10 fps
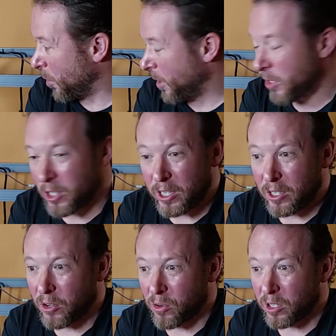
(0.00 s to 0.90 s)
Potentially
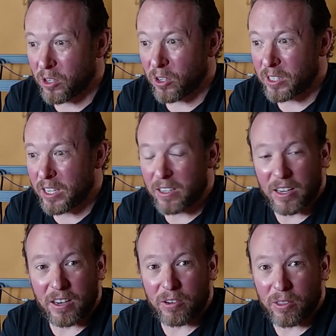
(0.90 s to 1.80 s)
crooked hot end
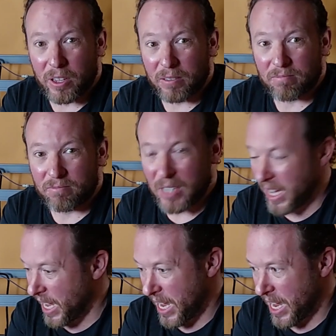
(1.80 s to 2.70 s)
and everything.
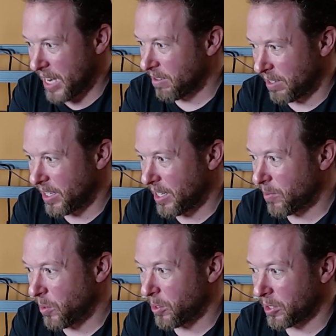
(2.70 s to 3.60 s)
And
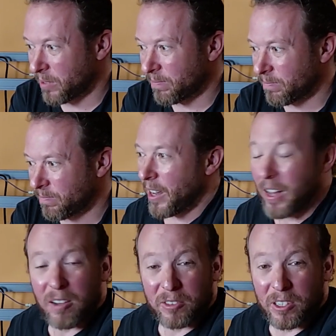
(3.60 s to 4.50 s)
it worked.
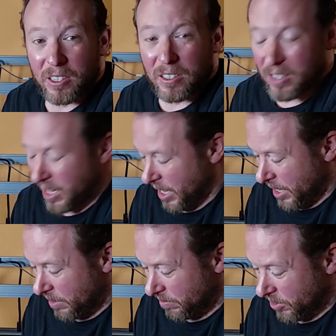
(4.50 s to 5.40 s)
And after
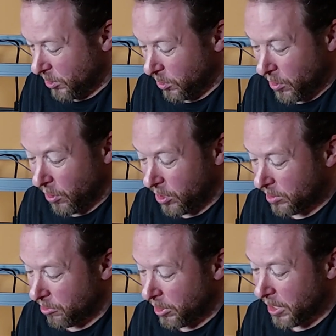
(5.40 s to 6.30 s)
I took all
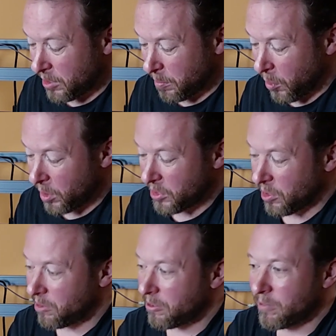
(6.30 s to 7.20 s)
the freaking supports
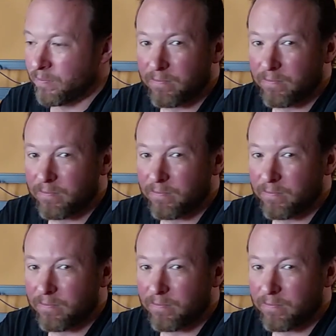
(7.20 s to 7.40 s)
off,